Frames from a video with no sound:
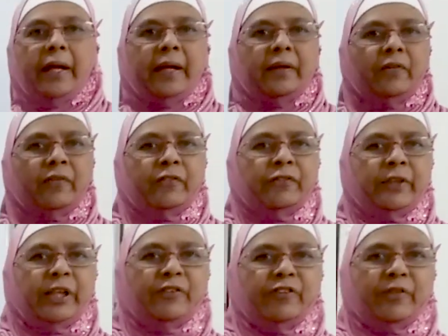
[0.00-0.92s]
and of
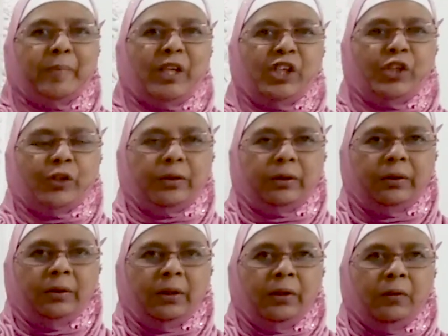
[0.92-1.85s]
information
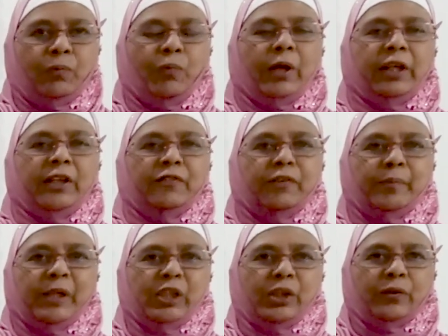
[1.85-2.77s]
what
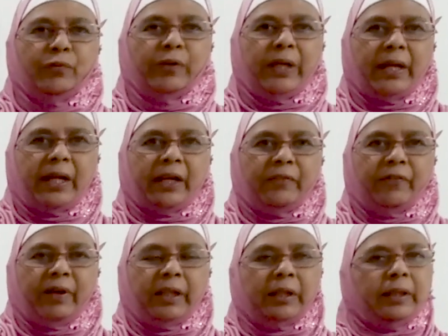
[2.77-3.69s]
information we are
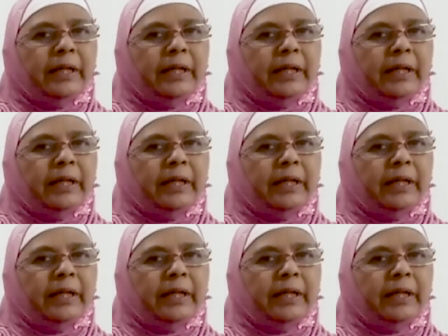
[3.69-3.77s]
acquiring.